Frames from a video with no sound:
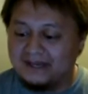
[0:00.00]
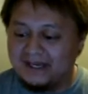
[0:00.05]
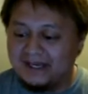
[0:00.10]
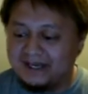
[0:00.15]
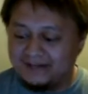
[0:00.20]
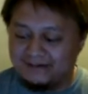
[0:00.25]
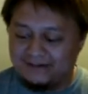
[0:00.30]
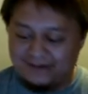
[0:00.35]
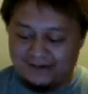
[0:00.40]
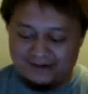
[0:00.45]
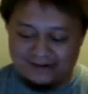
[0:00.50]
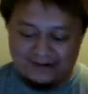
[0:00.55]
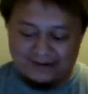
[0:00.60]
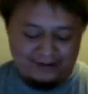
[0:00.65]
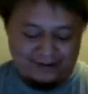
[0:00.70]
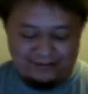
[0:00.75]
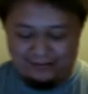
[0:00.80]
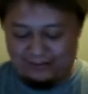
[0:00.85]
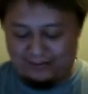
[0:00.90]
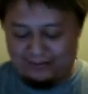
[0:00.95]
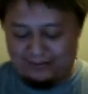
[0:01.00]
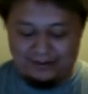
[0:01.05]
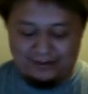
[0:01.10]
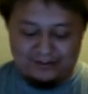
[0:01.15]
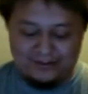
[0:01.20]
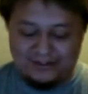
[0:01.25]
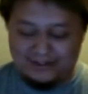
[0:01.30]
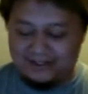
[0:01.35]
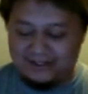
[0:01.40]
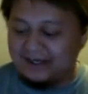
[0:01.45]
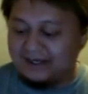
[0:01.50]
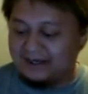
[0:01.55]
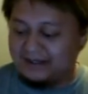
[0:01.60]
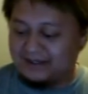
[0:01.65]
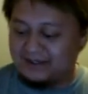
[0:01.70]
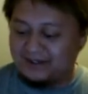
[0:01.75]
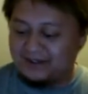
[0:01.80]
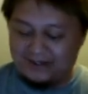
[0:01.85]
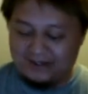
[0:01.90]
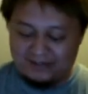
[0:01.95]
Fairy Dragon, whoops, the
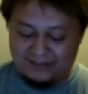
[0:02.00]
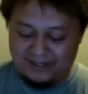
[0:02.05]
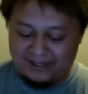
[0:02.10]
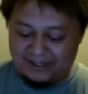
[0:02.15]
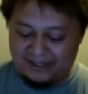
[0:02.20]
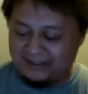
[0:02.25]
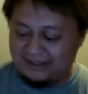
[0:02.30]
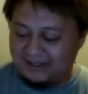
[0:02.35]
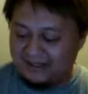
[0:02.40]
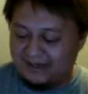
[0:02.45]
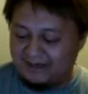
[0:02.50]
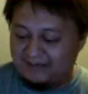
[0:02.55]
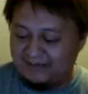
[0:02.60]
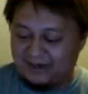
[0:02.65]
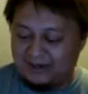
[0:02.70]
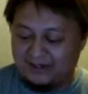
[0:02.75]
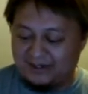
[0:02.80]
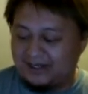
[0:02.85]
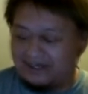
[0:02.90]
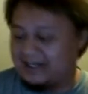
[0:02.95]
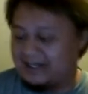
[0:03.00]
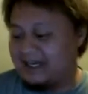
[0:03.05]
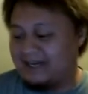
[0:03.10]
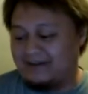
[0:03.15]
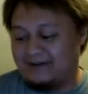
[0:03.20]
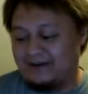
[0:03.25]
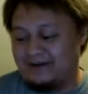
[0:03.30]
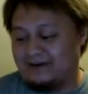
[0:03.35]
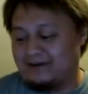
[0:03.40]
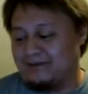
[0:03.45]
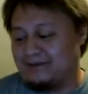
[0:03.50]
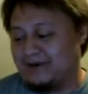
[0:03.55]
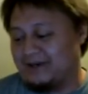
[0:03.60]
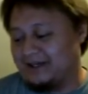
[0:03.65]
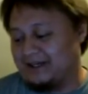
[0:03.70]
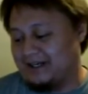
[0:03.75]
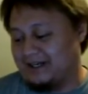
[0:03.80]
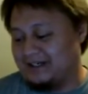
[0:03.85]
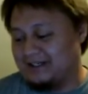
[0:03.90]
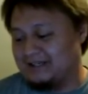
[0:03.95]
Chariot Beast, and Barkian. I can't even go into
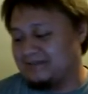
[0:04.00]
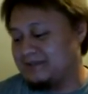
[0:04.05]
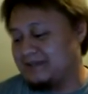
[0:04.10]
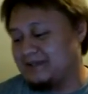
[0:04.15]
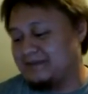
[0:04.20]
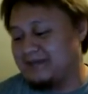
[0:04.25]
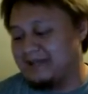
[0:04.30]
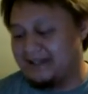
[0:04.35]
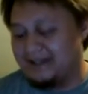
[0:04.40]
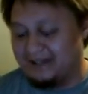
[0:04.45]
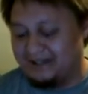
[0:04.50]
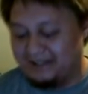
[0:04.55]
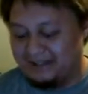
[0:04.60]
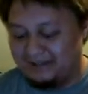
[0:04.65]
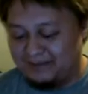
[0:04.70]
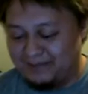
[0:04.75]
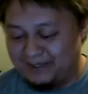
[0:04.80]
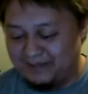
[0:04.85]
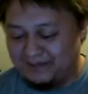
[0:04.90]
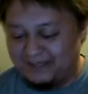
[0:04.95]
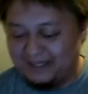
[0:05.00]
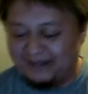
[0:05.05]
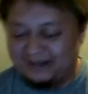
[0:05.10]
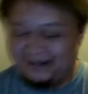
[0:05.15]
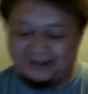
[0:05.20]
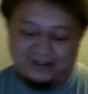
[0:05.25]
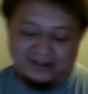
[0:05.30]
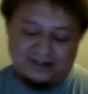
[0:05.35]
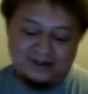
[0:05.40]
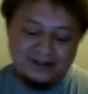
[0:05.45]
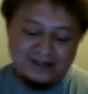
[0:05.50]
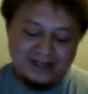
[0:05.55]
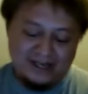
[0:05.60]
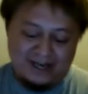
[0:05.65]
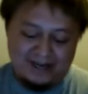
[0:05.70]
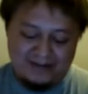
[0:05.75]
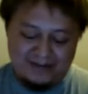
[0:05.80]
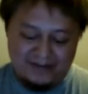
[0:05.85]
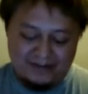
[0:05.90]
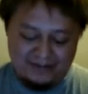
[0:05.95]
Barkian, I just put him in there just to put him in there, so
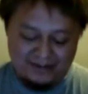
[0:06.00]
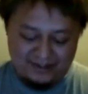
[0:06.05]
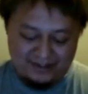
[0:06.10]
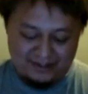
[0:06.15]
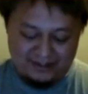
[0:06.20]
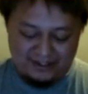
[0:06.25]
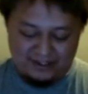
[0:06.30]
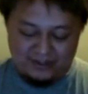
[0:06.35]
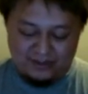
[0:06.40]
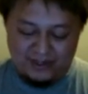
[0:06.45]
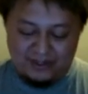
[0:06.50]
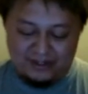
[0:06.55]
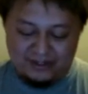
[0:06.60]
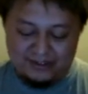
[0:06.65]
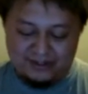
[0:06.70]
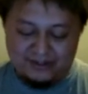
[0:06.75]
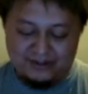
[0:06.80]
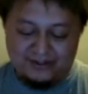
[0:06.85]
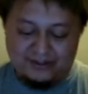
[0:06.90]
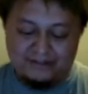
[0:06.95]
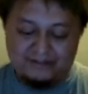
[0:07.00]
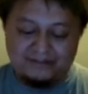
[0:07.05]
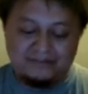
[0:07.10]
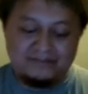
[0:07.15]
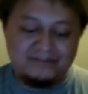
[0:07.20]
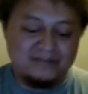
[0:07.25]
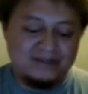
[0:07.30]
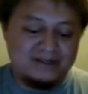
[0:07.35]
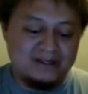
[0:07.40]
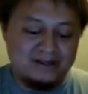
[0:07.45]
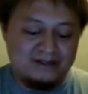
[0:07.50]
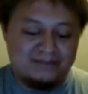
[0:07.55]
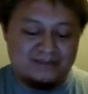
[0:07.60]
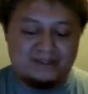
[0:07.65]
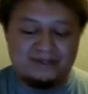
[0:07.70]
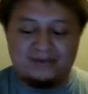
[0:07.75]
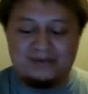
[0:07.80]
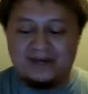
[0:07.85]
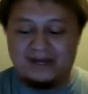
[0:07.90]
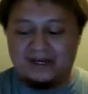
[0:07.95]
I'm not really going to dwell into it. But
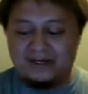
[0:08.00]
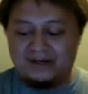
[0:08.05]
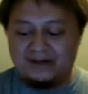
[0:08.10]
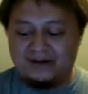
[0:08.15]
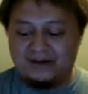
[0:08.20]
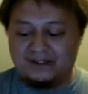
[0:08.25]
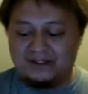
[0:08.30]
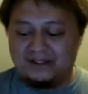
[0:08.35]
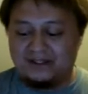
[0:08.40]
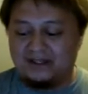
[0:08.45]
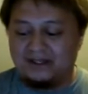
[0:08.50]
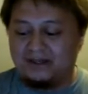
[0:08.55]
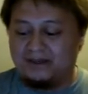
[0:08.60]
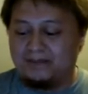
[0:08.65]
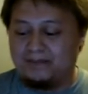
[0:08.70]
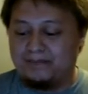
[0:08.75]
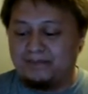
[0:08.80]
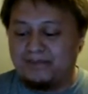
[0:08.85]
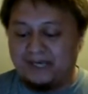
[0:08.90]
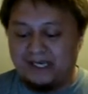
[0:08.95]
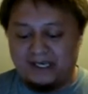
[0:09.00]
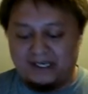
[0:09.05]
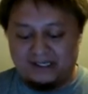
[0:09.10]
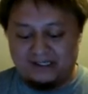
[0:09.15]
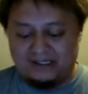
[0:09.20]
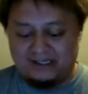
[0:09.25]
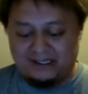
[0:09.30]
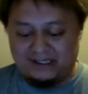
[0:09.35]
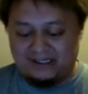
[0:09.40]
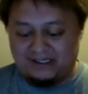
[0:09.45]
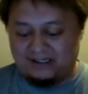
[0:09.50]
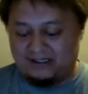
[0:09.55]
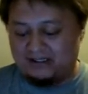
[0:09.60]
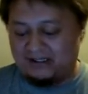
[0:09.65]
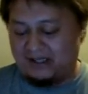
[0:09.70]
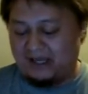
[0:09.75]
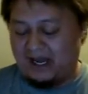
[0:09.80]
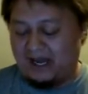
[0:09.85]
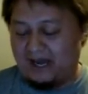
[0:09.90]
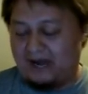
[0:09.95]
the way I go into Beast is
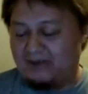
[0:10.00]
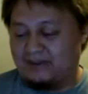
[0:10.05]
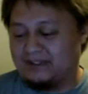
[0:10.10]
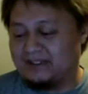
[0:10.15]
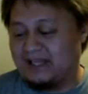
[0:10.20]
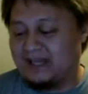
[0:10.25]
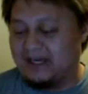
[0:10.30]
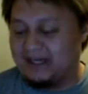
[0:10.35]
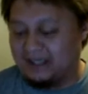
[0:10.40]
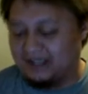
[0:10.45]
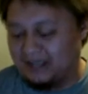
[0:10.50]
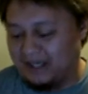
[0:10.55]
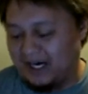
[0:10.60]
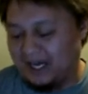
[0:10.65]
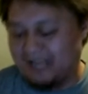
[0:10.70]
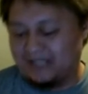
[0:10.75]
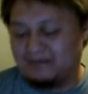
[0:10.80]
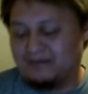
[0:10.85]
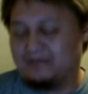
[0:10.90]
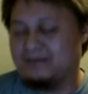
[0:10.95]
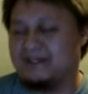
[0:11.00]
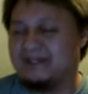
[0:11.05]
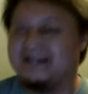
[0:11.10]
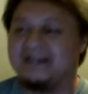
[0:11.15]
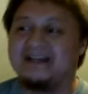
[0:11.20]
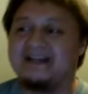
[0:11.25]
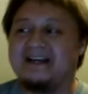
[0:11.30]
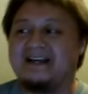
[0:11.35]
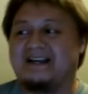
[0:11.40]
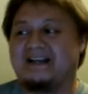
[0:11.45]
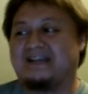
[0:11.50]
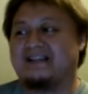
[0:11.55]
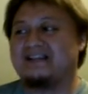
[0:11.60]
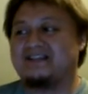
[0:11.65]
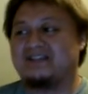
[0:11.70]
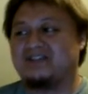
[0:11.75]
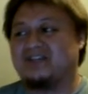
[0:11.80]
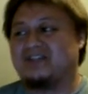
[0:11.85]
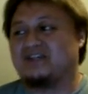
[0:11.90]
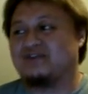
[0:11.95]
I would side in Cosmo Beat. Now this
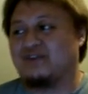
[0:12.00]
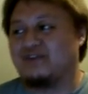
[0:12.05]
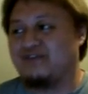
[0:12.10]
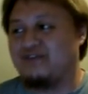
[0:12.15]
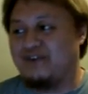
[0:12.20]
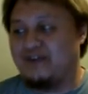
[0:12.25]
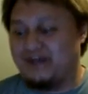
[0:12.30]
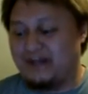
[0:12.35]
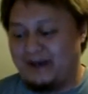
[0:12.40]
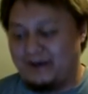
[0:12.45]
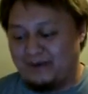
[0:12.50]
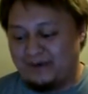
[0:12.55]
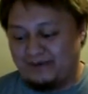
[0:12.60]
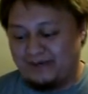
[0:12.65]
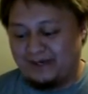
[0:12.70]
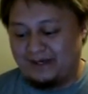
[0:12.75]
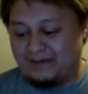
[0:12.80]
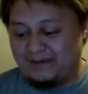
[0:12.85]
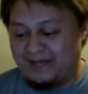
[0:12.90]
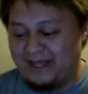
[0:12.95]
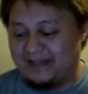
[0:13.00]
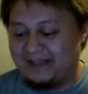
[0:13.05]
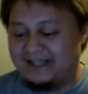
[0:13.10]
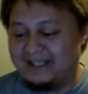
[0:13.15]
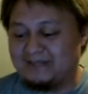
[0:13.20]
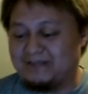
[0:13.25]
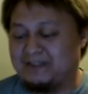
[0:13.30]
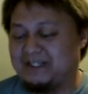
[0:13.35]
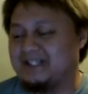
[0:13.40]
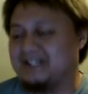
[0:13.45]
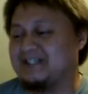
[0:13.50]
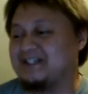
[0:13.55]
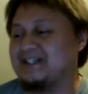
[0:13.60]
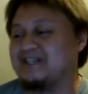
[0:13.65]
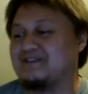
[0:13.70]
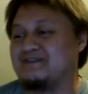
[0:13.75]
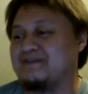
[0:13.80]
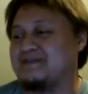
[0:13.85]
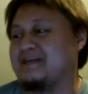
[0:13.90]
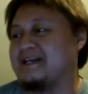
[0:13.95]
is just for fun, I wouldn't recommend this, but this is
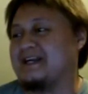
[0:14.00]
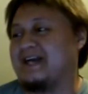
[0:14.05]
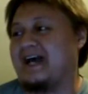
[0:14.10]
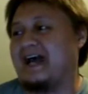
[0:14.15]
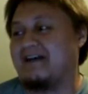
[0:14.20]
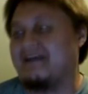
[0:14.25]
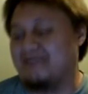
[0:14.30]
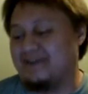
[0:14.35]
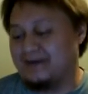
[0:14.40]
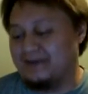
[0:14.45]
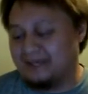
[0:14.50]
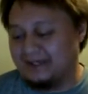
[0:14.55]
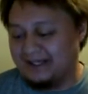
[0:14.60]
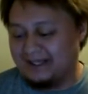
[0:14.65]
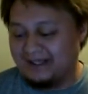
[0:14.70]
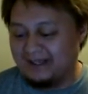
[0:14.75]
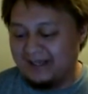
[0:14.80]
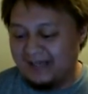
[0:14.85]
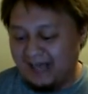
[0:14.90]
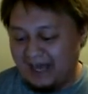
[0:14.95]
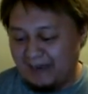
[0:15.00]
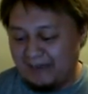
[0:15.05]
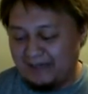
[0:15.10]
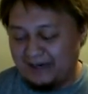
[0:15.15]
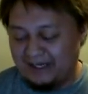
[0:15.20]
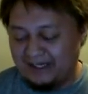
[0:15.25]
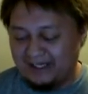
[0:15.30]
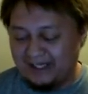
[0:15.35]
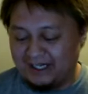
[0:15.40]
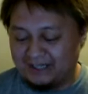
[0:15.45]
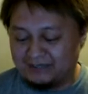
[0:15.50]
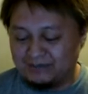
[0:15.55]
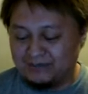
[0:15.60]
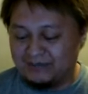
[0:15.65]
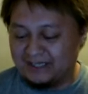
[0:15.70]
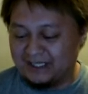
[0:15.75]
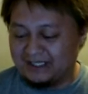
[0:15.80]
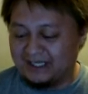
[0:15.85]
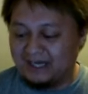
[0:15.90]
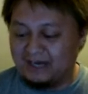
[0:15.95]
just for me and I have fun with it. I put in Cosmo
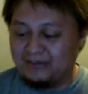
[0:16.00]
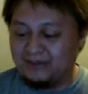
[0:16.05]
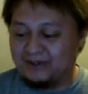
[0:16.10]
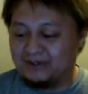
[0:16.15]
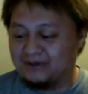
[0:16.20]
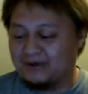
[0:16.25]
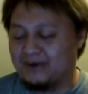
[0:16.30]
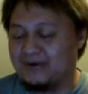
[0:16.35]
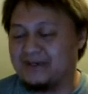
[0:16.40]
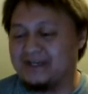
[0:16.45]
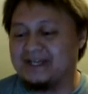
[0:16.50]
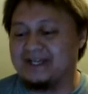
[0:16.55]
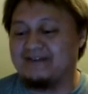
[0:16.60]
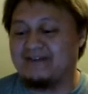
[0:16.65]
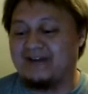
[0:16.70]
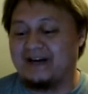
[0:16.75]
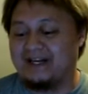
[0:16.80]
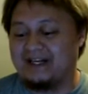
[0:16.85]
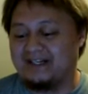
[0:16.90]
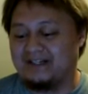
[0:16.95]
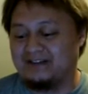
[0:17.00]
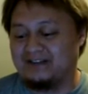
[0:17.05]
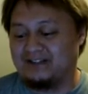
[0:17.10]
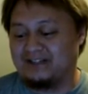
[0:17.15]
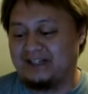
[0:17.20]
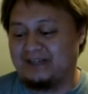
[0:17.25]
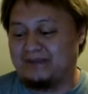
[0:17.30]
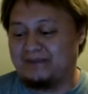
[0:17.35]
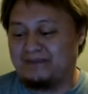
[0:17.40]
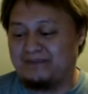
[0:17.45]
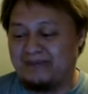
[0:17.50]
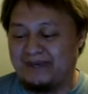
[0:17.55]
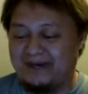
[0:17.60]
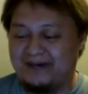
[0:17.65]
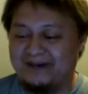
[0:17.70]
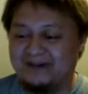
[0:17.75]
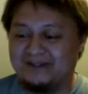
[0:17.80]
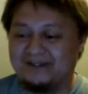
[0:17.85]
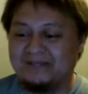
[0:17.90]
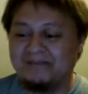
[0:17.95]
Beat sideboard, throw it in if I need to stop
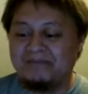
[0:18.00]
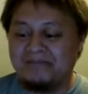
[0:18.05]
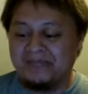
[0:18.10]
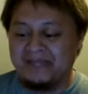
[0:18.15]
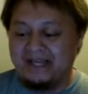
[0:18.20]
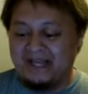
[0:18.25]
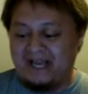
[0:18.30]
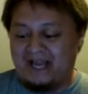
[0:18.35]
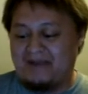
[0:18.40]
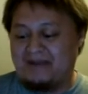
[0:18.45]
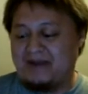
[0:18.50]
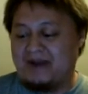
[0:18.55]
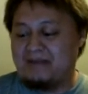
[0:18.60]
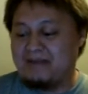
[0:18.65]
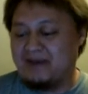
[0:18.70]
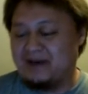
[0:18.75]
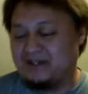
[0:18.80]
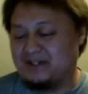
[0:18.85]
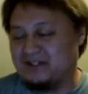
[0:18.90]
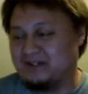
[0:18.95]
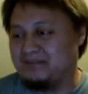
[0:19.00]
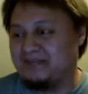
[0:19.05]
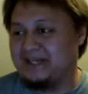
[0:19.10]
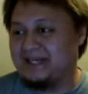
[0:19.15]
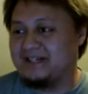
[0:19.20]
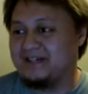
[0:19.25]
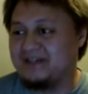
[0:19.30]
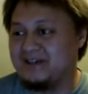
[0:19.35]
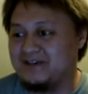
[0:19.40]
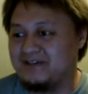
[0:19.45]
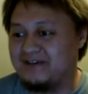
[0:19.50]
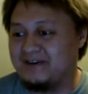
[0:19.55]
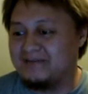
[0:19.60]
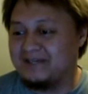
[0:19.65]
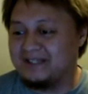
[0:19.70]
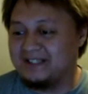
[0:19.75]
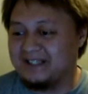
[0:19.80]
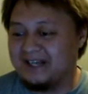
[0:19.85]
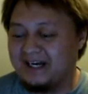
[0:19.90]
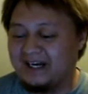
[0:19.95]
spells. I mean, I probably should play 2 if I'm going
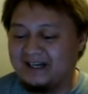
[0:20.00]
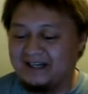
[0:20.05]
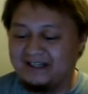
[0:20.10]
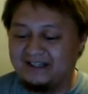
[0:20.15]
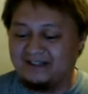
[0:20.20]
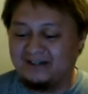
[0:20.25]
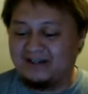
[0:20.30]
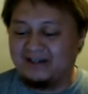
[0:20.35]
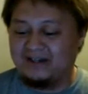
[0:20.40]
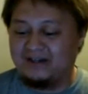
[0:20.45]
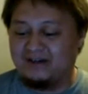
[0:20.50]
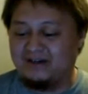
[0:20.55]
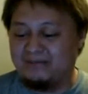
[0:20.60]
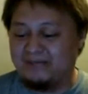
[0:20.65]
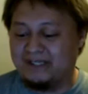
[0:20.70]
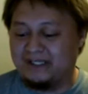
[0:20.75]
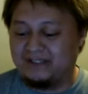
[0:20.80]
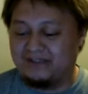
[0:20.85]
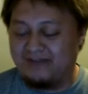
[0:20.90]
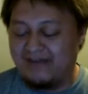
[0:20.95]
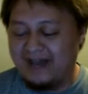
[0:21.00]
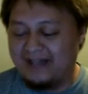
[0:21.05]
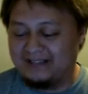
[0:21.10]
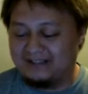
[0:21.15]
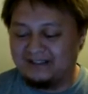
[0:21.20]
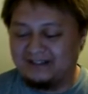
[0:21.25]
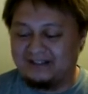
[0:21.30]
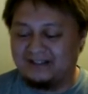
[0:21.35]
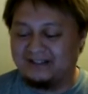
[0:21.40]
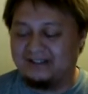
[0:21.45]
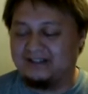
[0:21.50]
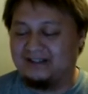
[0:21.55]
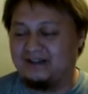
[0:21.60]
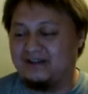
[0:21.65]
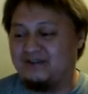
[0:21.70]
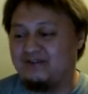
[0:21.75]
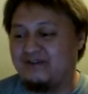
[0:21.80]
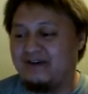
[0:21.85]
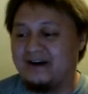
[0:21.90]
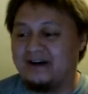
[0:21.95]
to side it in so I can go Beast faster because of
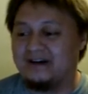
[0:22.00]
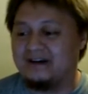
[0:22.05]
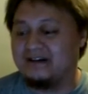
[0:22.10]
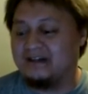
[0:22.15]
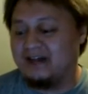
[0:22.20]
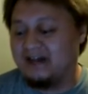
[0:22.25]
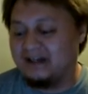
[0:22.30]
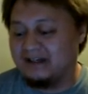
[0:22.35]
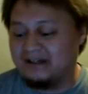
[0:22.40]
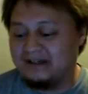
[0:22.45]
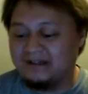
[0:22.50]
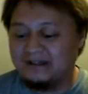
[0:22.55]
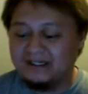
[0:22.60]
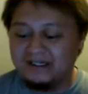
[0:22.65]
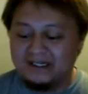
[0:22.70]
Lone Fire and Kanaga.